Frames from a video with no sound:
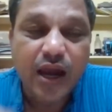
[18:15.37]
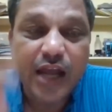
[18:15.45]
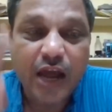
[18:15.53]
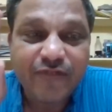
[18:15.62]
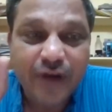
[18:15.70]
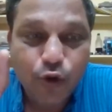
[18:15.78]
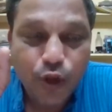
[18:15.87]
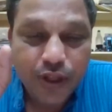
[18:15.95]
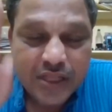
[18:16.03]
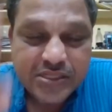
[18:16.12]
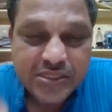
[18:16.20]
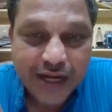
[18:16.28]
And after
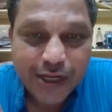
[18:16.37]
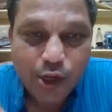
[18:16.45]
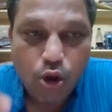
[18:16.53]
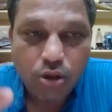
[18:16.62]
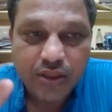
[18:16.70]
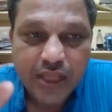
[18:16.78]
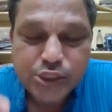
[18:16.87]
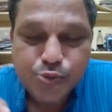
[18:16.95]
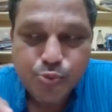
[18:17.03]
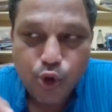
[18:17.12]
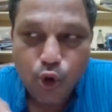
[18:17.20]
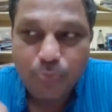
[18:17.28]
doing the study on this
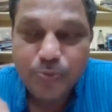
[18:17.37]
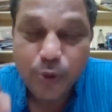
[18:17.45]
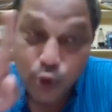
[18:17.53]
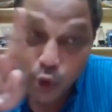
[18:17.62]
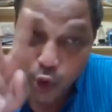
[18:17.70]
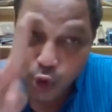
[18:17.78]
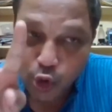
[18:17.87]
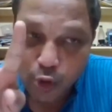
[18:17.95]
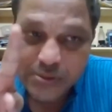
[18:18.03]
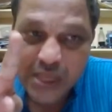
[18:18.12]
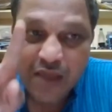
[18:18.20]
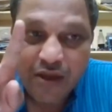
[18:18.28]
group, two
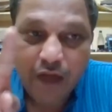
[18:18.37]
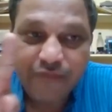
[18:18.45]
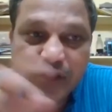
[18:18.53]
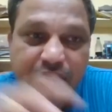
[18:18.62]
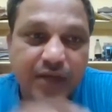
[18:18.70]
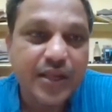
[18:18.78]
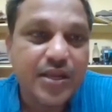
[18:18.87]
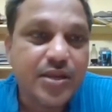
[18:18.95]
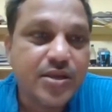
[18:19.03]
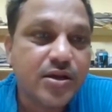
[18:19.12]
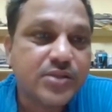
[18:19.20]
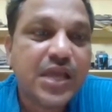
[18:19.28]
groups, after 30
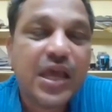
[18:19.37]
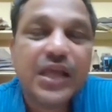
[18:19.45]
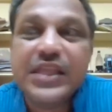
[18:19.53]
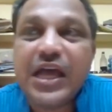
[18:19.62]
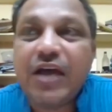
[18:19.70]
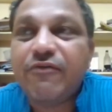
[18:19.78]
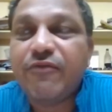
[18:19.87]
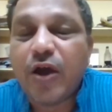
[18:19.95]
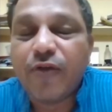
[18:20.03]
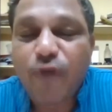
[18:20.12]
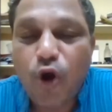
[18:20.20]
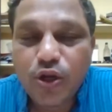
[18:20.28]
years, they
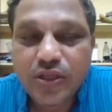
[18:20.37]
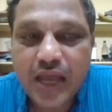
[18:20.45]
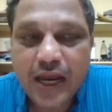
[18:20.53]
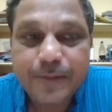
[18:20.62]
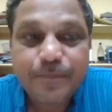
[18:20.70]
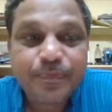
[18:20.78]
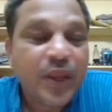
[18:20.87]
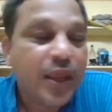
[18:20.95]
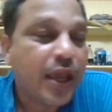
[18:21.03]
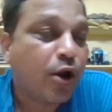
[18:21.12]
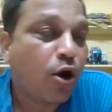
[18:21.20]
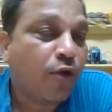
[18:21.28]
have found that
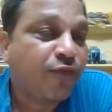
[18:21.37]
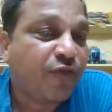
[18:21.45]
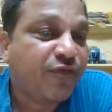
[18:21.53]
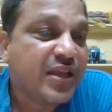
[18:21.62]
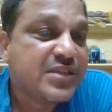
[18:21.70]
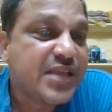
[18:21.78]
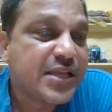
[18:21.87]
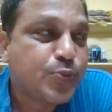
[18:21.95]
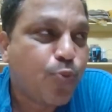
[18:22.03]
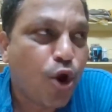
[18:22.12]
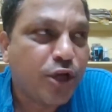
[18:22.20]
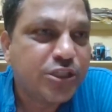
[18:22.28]
around
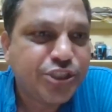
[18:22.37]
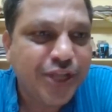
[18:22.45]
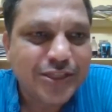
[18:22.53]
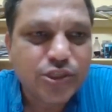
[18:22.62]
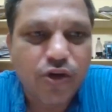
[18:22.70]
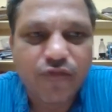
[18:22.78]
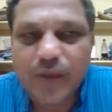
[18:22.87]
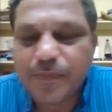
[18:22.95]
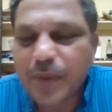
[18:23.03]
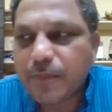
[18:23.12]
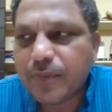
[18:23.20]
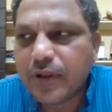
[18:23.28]
56 point change of the
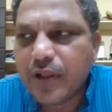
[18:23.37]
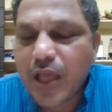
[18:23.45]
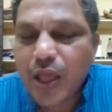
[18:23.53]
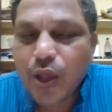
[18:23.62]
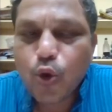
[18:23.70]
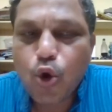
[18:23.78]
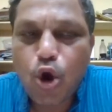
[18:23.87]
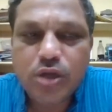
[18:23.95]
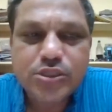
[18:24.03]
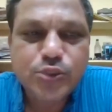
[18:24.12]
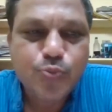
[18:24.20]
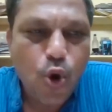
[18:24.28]
people who
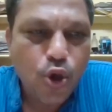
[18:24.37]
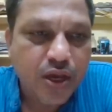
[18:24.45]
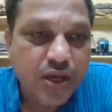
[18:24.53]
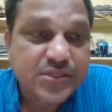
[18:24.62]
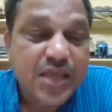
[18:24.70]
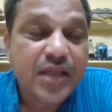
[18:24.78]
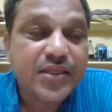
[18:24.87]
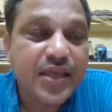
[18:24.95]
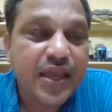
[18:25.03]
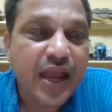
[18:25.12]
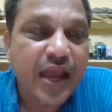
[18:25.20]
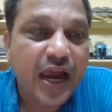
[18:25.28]
are smokers,
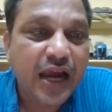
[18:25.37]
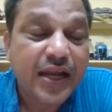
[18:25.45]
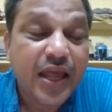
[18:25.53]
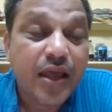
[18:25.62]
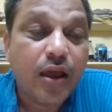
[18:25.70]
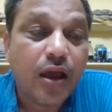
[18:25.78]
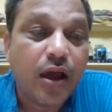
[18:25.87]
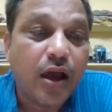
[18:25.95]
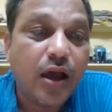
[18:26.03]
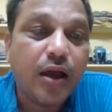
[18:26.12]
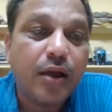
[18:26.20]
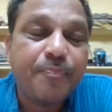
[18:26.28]
they had
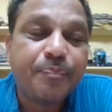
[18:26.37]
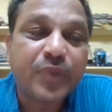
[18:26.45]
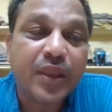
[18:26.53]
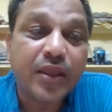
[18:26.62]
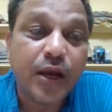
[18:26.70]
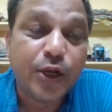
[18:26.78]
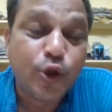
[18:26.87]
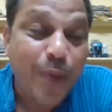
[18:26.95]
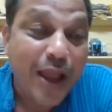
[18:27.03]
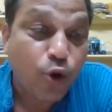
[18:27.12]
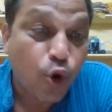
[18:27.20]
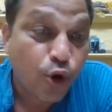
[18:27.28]

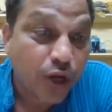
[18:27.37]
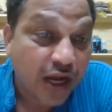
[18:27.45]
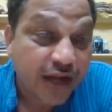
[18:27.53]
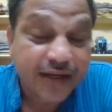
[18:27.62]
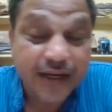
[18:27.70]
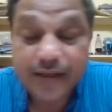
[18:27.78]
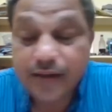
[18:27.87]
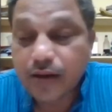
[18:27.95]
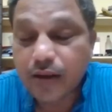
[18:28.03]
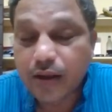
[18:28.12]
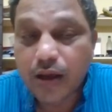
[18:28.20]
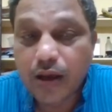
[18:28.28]
tobacco
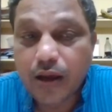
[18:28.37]
related